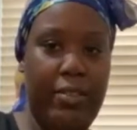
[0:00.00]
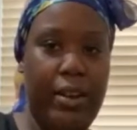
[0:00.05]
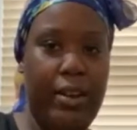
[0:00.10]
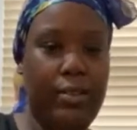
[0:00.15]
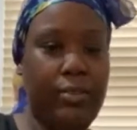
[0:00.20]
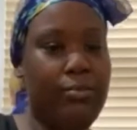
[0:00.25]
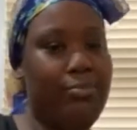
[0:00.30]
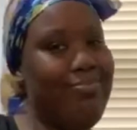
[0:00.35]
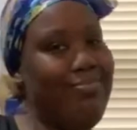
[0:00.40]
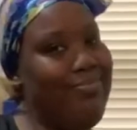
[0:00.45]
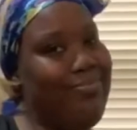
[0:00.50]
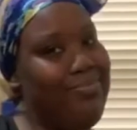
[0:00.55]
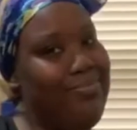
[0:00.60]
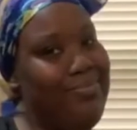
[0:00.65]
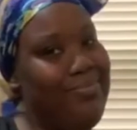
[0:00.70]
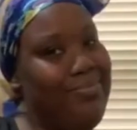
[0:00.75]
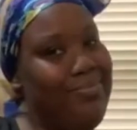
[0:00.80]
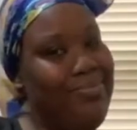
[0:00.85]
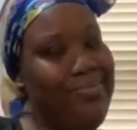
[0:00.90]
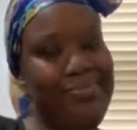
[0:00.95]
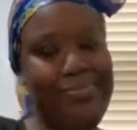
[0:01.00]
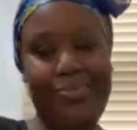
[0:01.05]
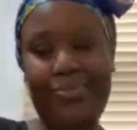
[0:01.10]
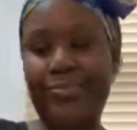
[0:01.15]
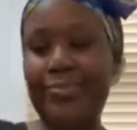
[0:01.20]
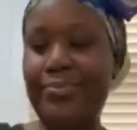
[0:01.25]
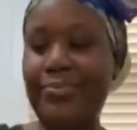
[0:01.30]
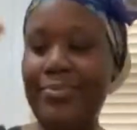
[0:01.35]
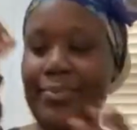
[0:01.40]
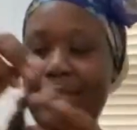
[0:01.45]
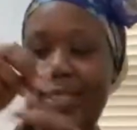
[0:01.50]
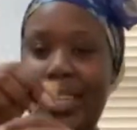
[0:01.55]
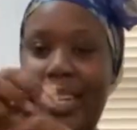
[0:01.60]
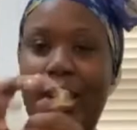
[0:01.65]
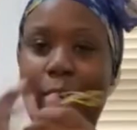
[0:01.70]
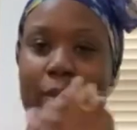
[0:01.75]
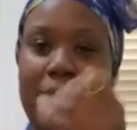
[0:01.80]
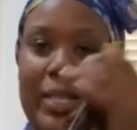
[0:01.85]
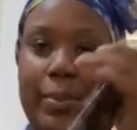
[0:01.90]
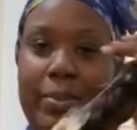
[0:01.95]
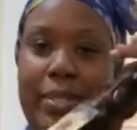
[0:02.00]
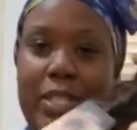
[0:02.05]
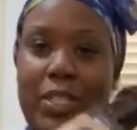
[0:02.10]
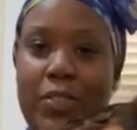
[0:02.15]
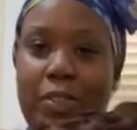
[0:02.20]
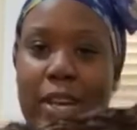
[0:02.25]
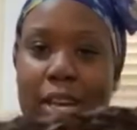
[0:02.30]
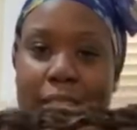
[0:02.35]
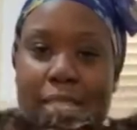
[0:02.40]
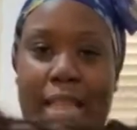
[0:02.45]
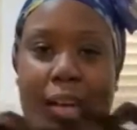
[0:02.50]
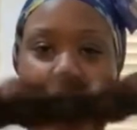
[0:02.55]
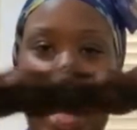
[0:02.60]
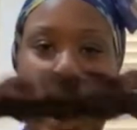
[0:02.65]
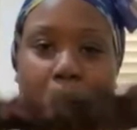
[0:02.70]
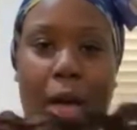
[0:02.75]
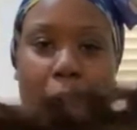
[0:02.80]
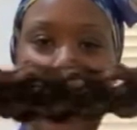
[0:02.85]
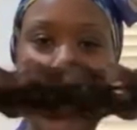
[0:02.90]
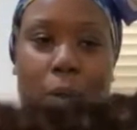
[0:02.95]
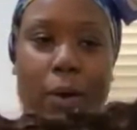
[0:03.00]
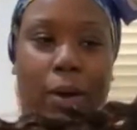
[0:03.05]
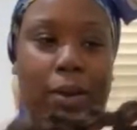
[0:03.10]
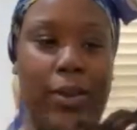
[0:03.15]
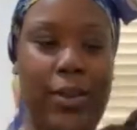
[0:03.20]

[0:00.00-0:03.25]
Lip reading: out. Little tips and tricks out.